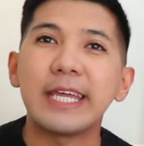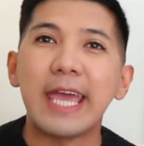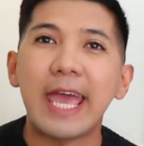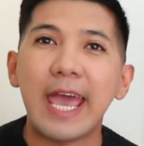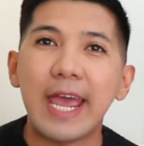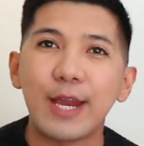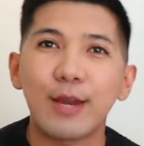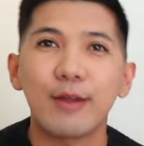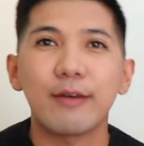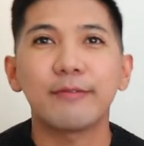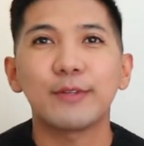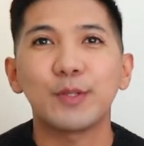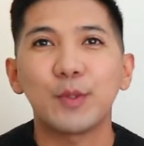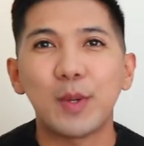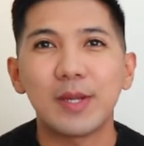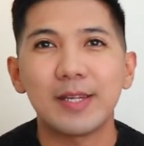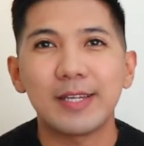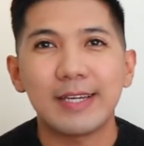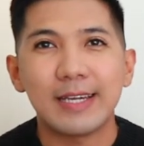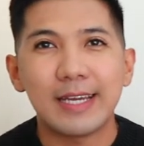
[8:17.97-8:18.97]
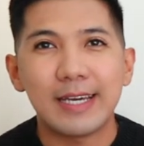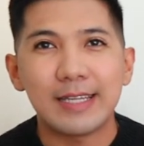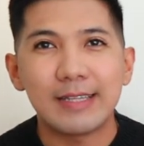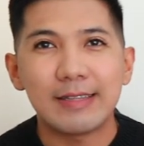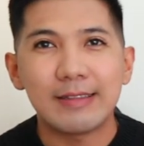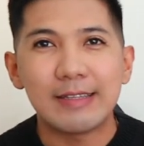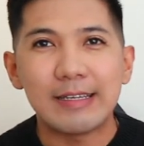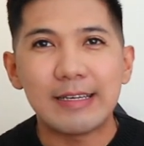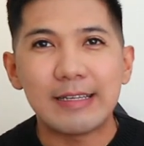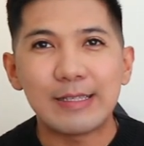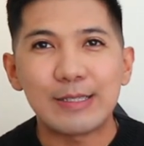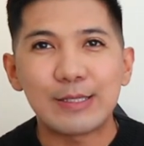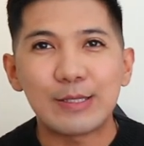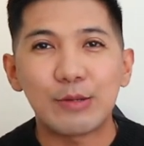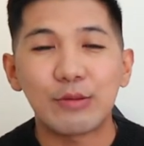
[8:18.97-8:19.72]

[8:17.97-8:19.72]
the end of 2019.